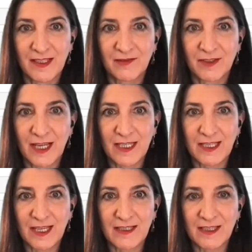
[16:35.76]
Right?
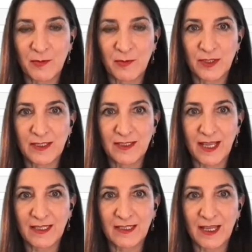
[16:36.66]
And I said print
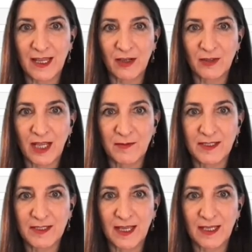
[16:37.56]
n, and out
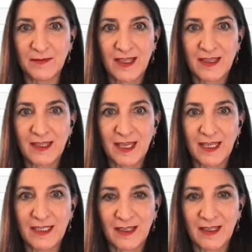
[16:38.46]
comes 10.
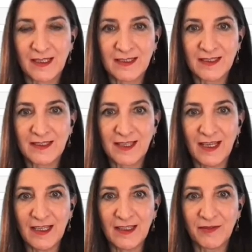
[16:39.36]
Then
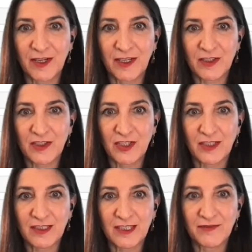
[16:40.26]
inside the
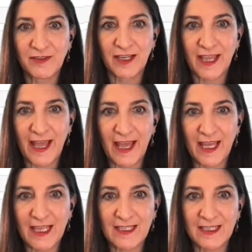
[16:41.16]
function, if I
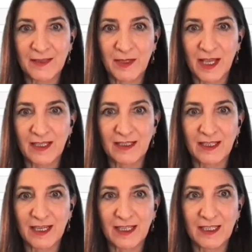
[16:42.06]
add, let me add a
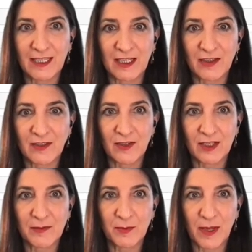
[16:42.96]
line here. So
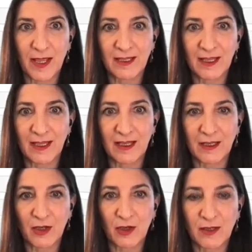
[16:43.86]
let me add a
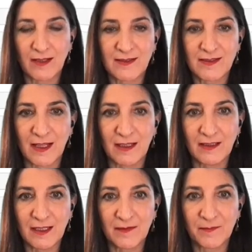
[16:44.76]
cell.